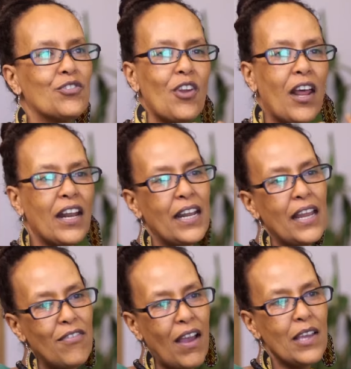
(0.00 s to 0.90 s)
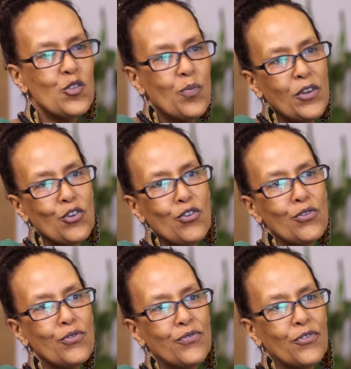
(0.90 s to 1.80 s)
it's not an advice but
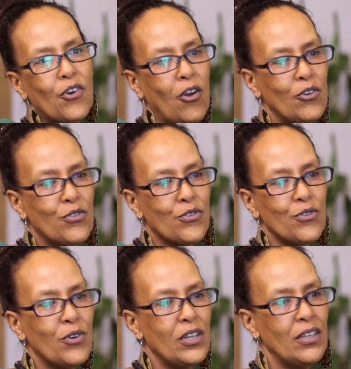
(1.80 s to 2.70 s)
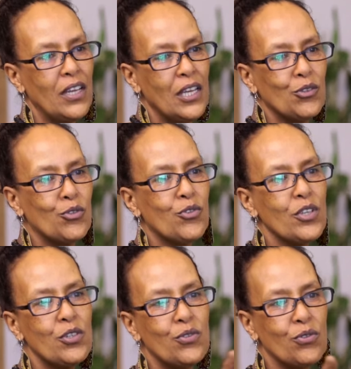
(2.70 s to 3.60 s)
you've gone through and to
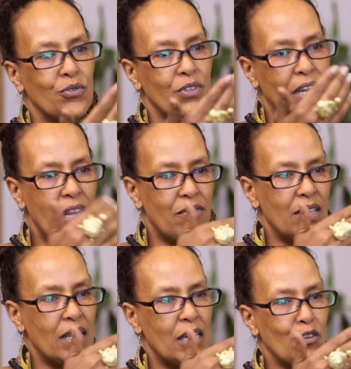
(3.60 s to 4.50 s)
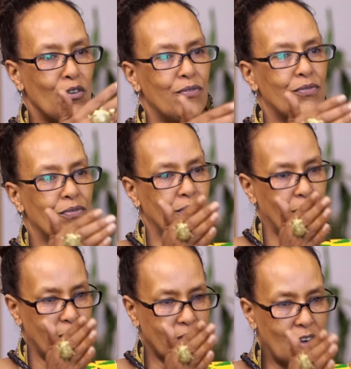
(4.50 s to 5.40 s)
reach to the level that you've
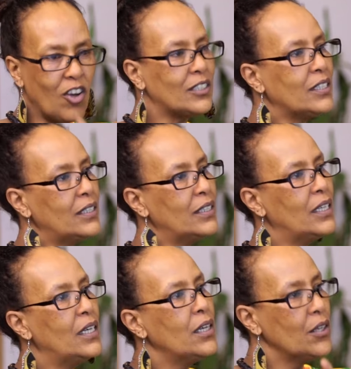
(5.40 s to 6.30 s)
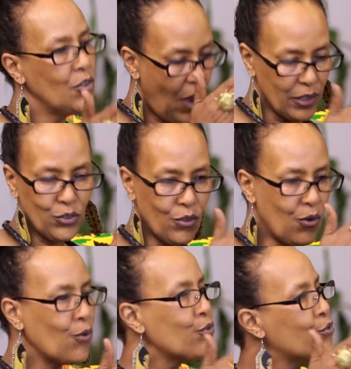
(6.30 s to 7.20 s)
gotten you had to
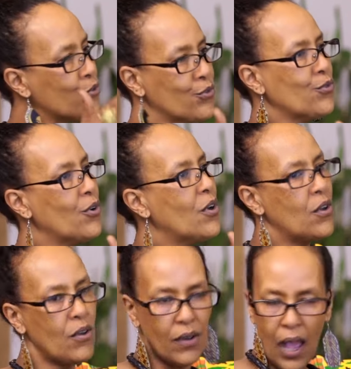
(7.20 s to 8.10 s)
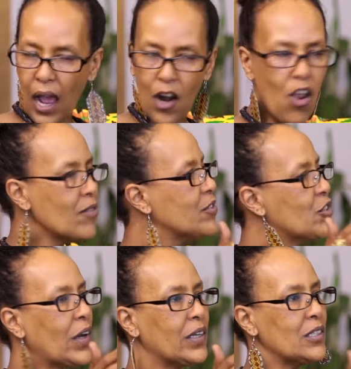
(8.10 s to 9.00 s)
go through a lot of
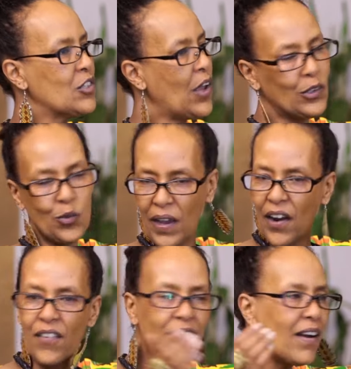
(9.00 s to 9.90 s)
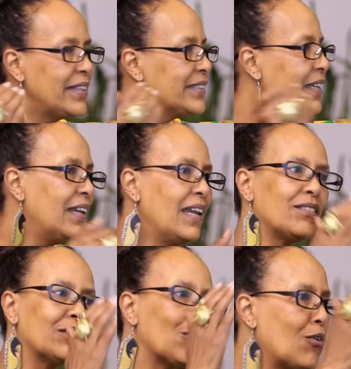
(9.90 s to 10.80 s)
struggles you had to make a right a
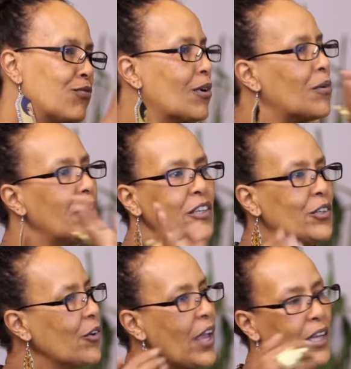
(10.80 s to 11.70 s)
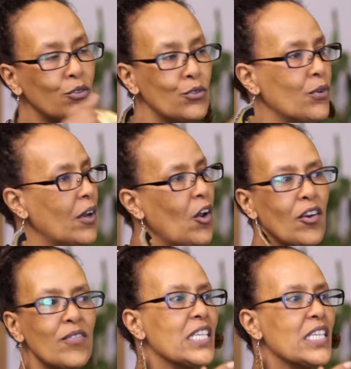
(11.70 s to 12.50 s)
left go forward you know you had to do a lot of